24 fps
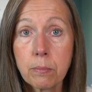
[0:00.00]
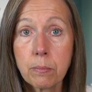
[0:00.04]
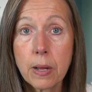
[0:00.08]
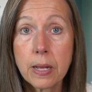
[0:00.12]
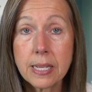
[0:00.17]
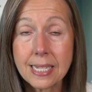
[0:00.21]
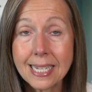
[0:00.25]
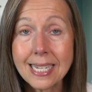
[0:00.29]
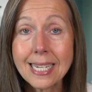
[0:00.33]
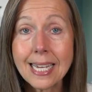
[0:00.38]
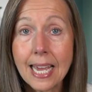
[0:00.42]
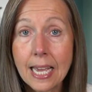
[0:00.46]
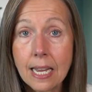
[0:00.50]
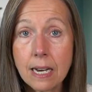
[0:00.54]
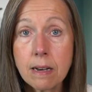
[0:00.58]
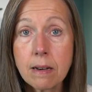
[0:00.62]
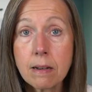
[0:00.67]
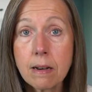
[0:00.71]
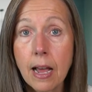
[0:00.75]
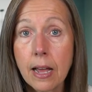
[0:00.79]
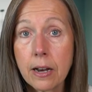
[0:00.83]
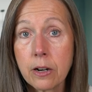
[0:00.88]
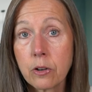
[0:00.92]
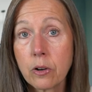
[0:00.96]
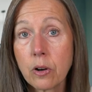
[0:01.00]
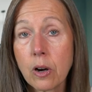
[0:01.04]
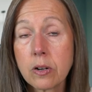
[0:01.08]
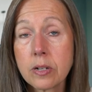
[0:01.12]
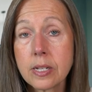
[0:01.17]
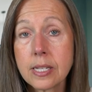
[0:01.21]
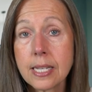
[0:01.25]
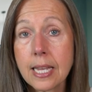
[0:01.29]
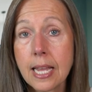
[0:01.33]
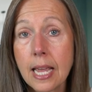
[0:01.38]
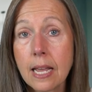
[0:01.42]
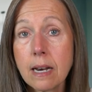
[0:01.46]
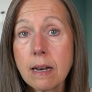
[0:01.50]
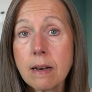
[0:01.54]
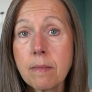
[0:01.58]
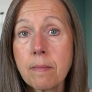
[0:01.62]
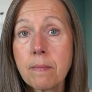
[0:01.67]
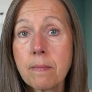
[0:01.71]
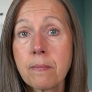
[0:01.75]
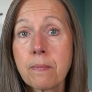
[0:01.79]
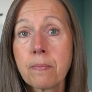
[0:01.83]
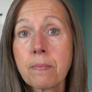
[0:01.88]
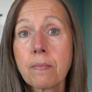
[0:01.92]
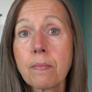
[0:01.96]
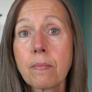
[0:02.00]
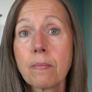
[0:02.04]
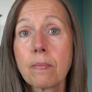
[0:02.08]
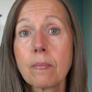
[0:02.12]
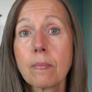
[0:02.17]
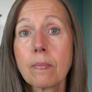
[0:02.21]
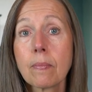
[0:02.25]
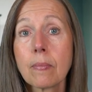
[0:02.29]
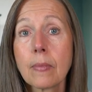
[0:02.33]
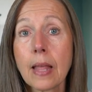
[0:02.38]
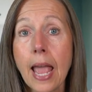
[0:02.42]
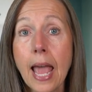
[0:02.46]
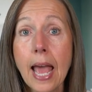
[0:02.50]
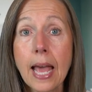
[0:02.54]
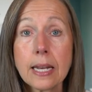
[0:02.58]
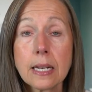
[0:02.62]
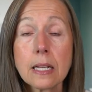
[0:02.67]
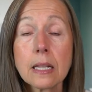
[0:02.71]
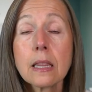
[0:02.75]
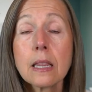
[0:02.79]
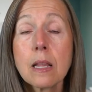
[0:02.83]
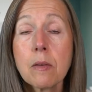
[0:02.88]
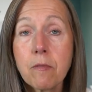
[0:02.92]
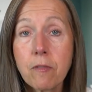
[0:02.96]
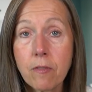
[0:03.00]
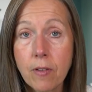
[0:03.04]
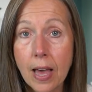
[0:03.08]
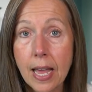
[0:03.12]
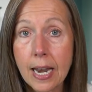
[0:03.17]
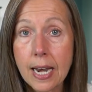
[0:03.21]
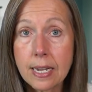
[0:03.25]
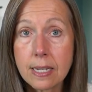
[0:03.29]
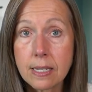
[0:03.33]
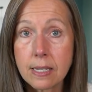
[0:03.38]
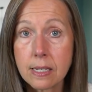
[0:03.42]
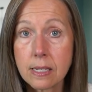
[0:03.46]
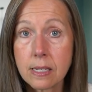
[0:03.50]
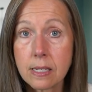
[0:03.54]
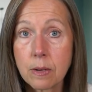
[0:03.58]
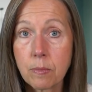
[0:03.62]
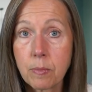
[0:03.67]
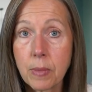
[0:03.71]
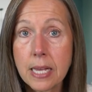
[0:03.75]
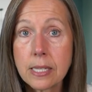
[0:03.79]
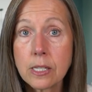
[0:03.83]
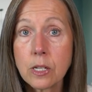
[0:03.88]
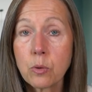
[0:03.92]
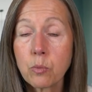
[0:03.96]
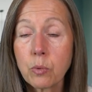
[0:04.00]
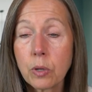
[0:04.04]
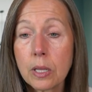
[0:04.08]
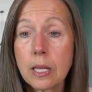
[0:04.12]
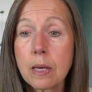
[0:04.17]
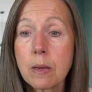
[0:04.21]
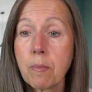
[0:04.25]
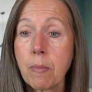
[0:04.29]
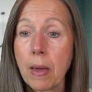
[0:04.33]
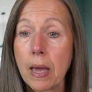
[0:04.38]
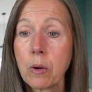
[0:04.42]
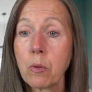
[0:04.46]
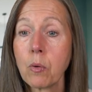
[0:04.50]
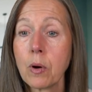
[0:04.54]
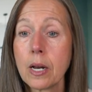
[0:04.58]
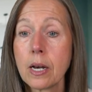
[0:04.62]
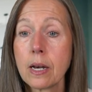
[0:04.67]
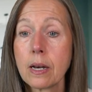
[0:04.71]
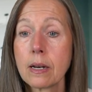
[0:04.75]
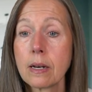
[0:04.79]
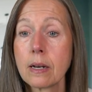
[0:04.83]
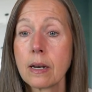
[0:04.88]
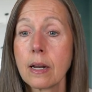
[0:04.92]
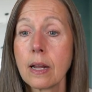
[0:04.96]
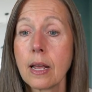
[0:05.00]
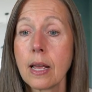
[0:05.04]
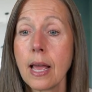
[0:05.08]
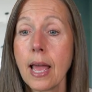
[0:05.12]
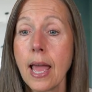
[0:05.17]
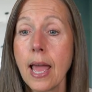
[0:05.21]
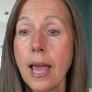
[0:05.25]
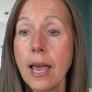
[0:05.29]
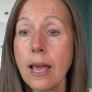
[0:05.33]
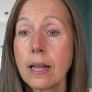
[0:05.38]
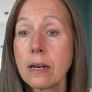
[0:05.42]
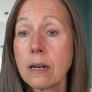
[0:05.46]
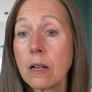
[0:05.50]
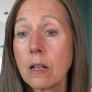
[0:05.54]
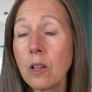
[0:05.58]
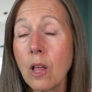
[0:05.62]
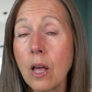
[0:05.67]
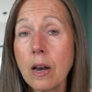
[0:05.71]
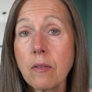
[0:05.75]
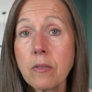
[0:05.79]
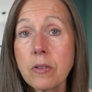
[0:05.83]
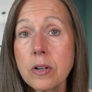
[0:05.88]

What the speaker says: skin, under our skin, and lymphatic system. That's a really big one. And a lot of